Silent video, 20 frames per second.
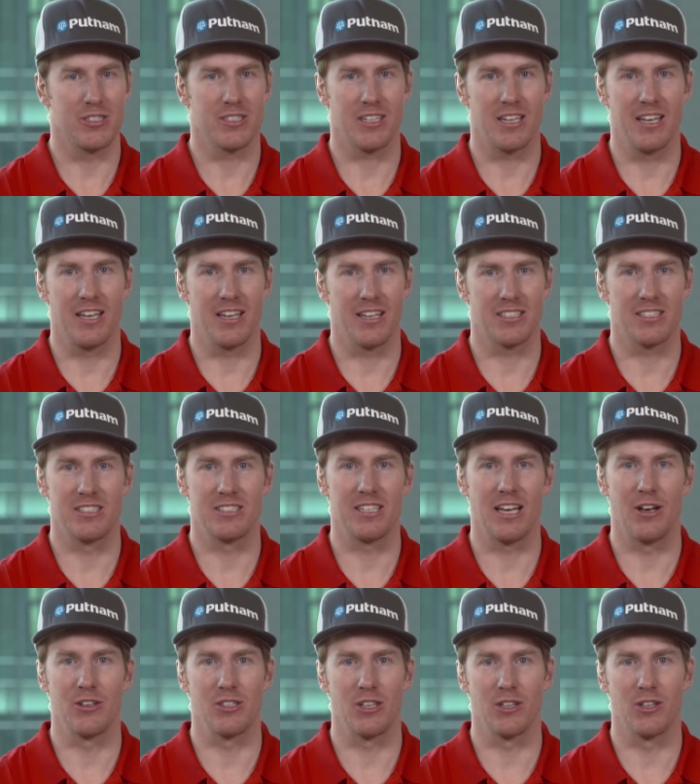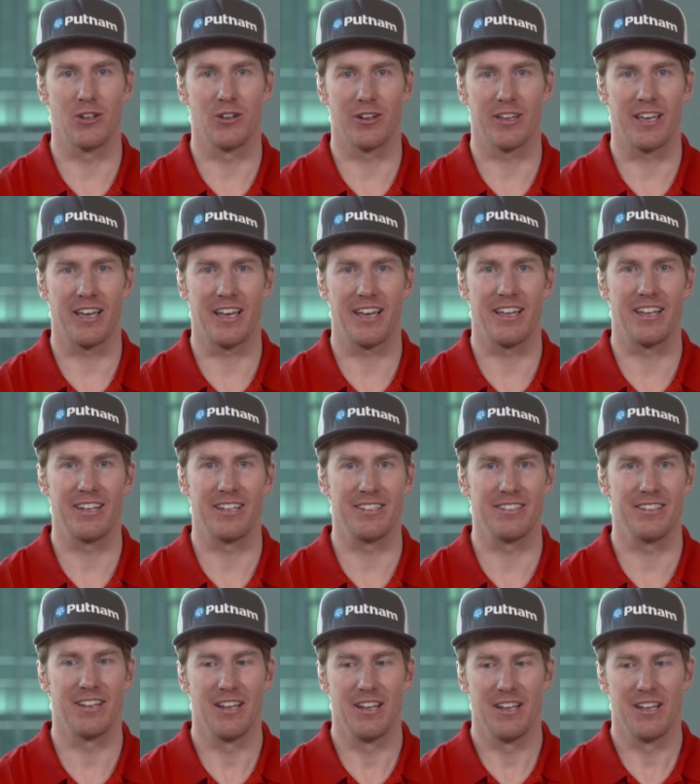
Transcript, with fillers: skiing since I was a little kid, and